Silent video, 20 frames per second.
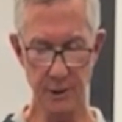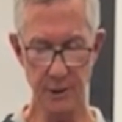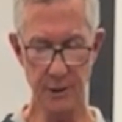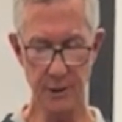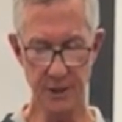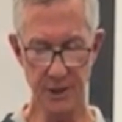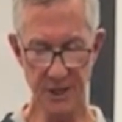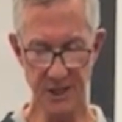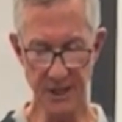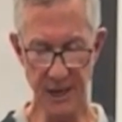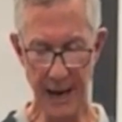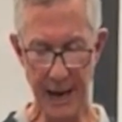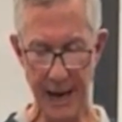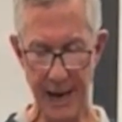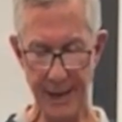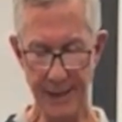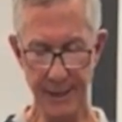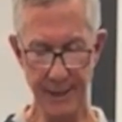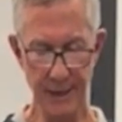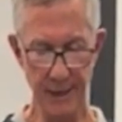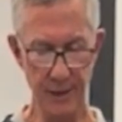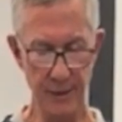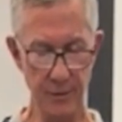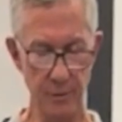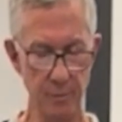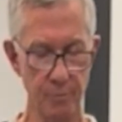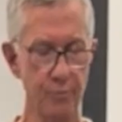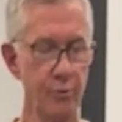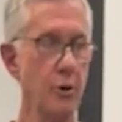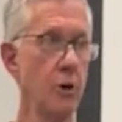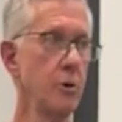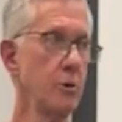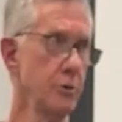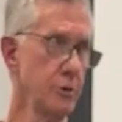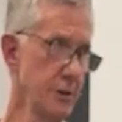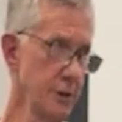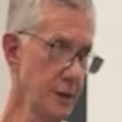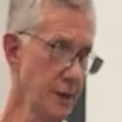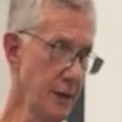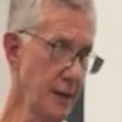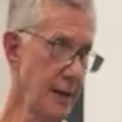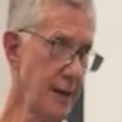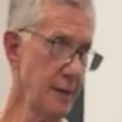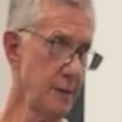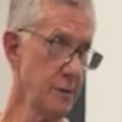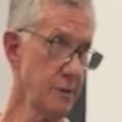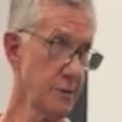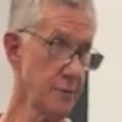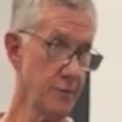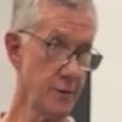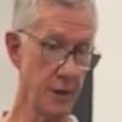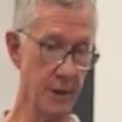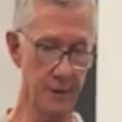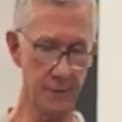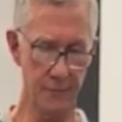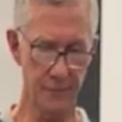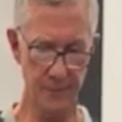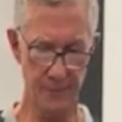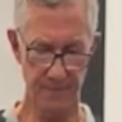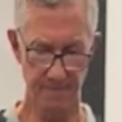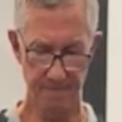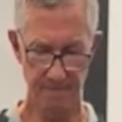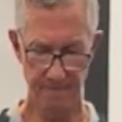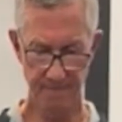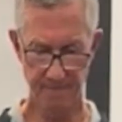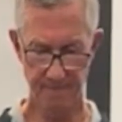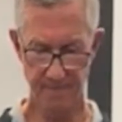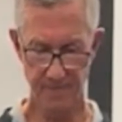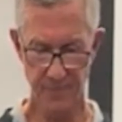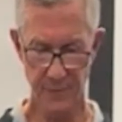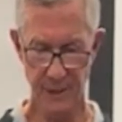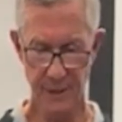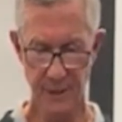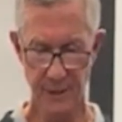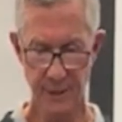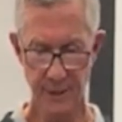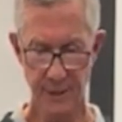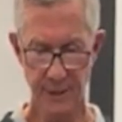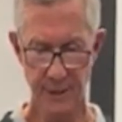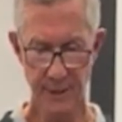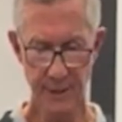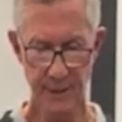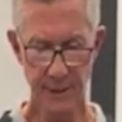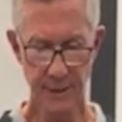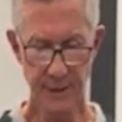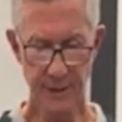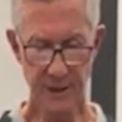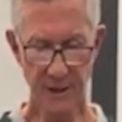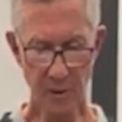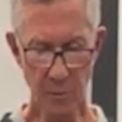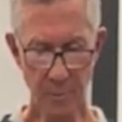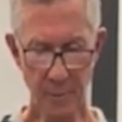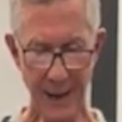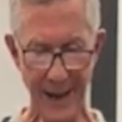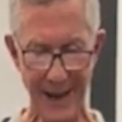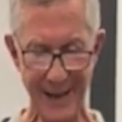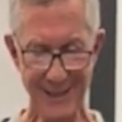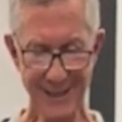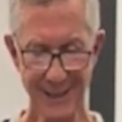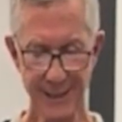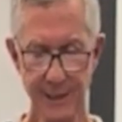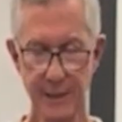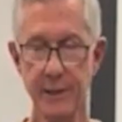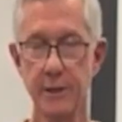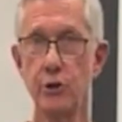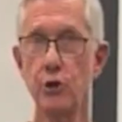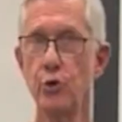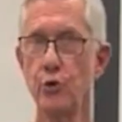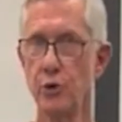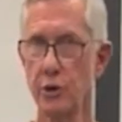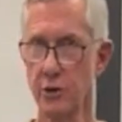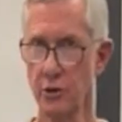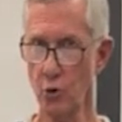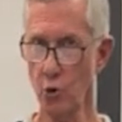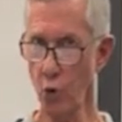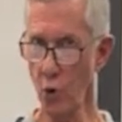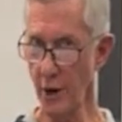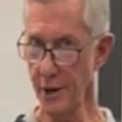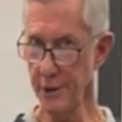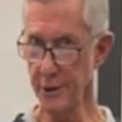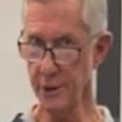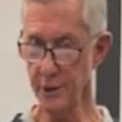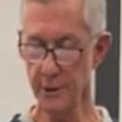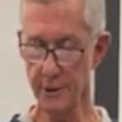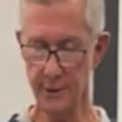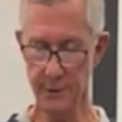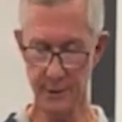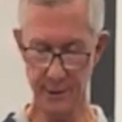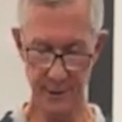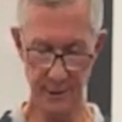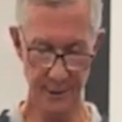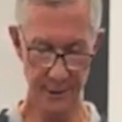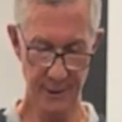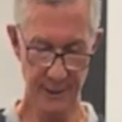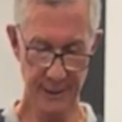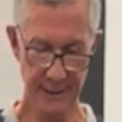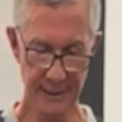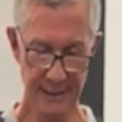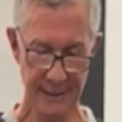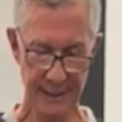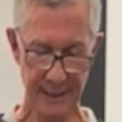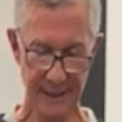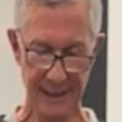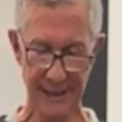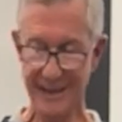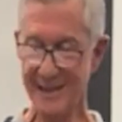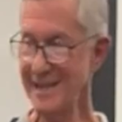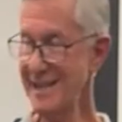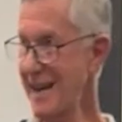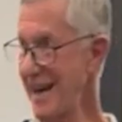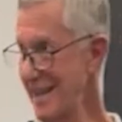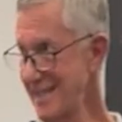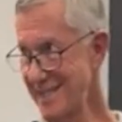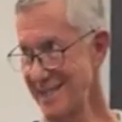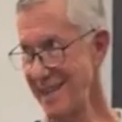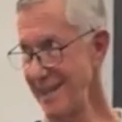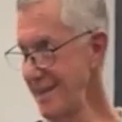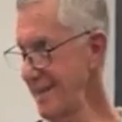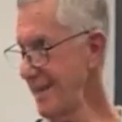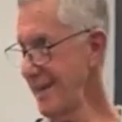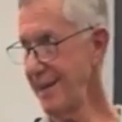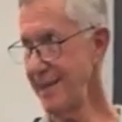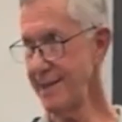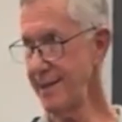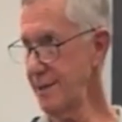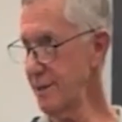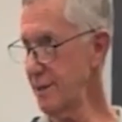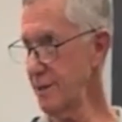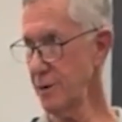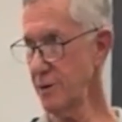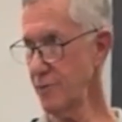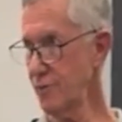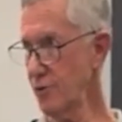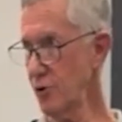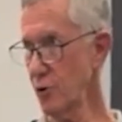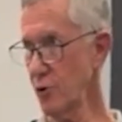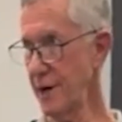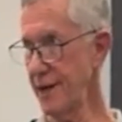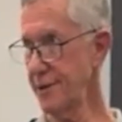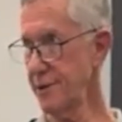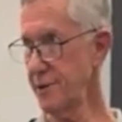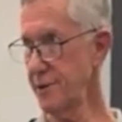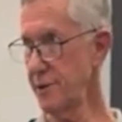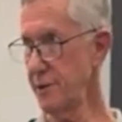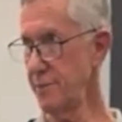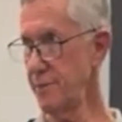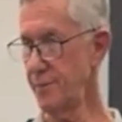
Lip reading: to decide on the pros and cons of life. The capacity to inquire and not take anything for granted.